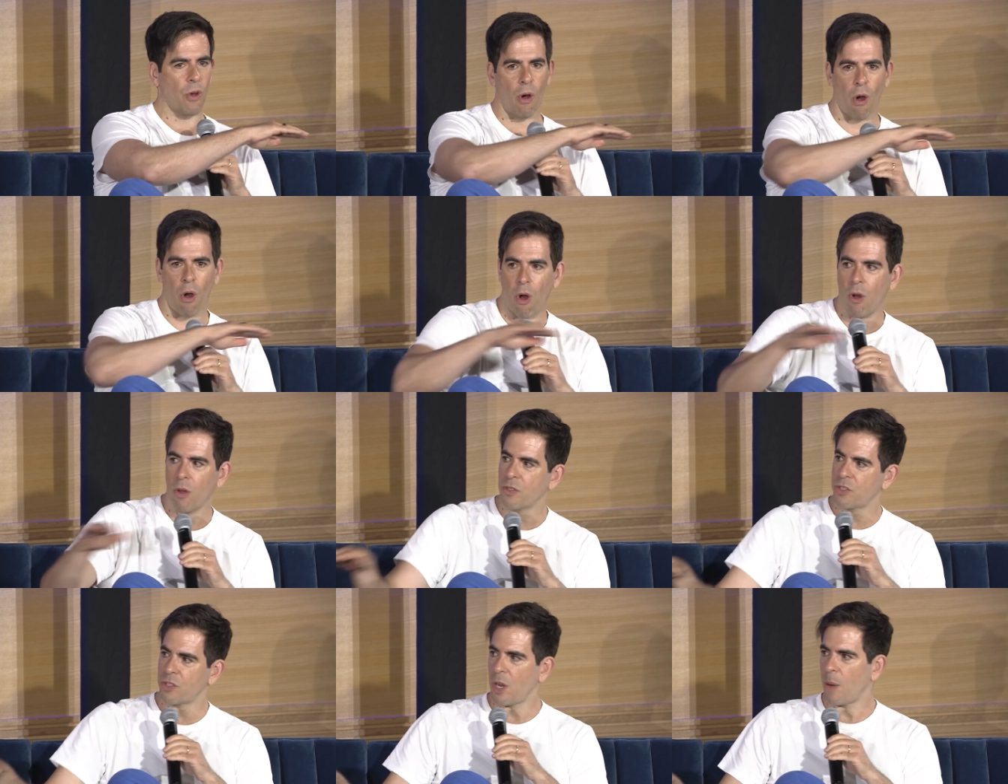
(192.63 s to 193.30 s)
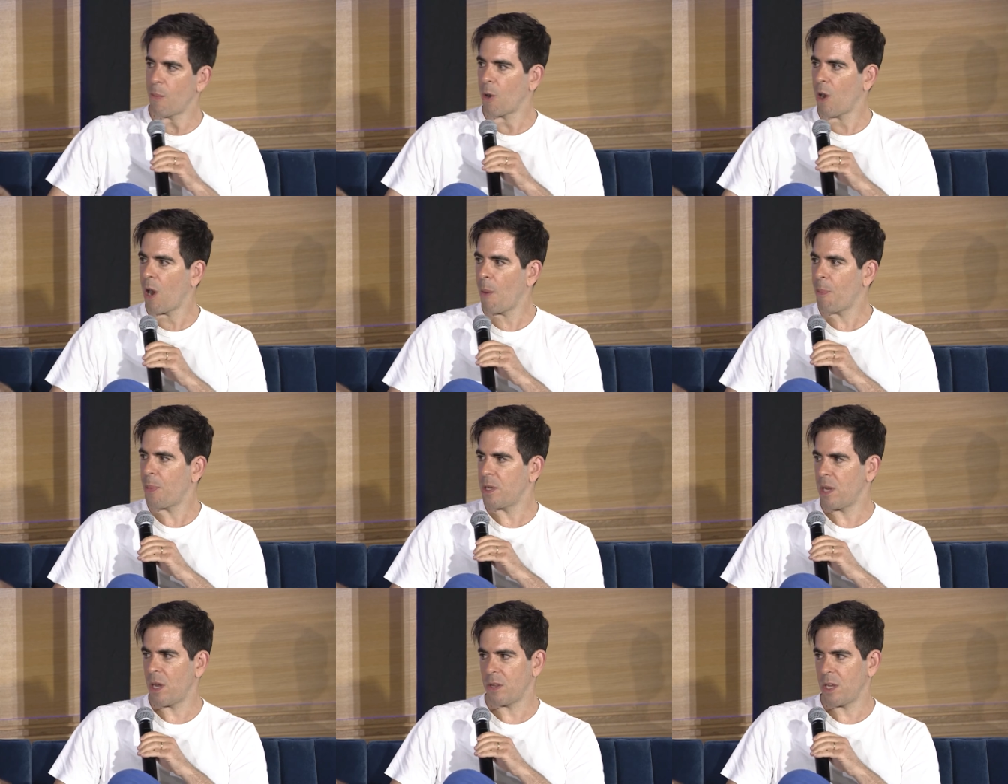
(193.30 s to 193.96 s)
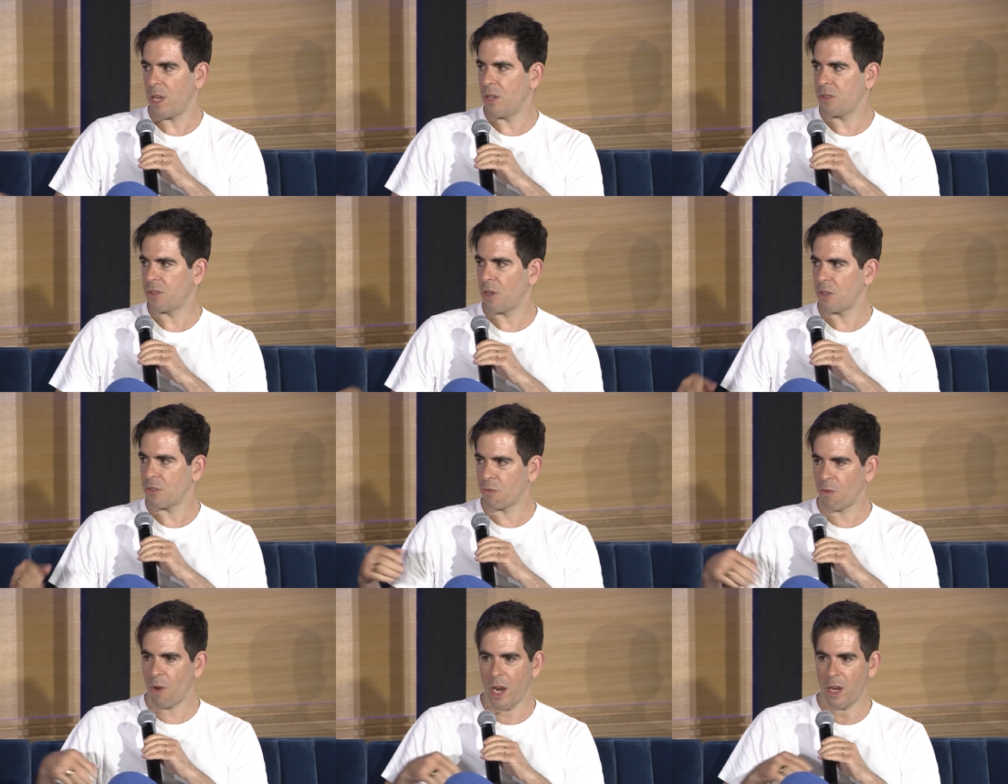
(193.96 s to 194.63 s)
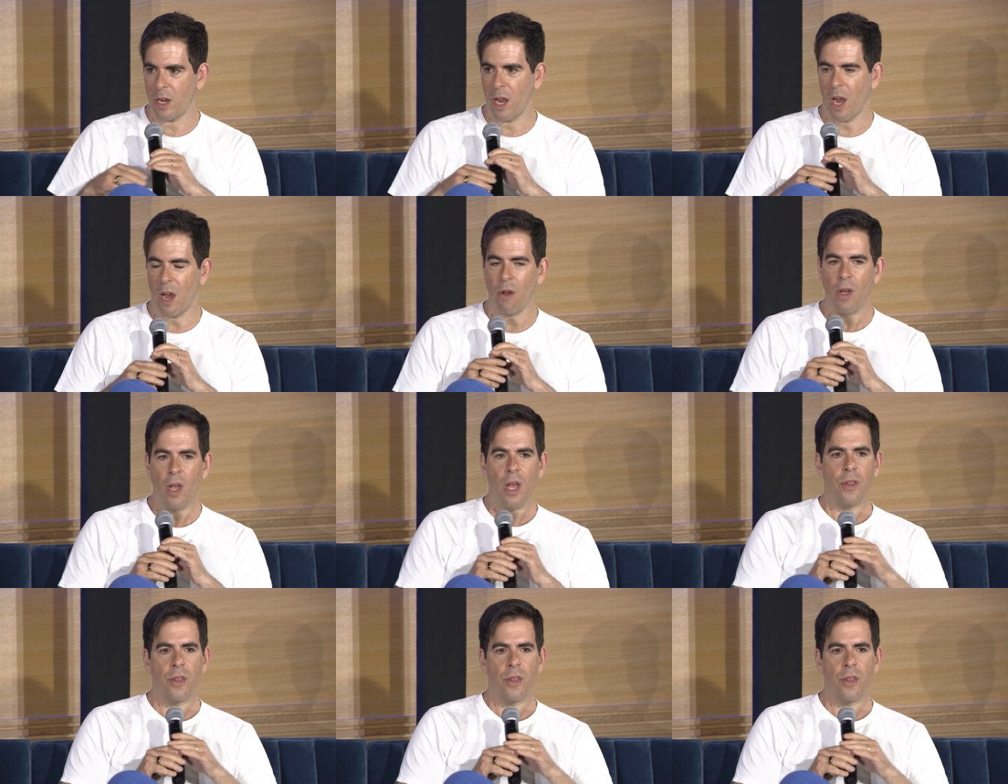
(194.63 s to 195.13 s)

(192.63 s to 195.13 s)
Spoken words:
all summer up and down the East Coast right now.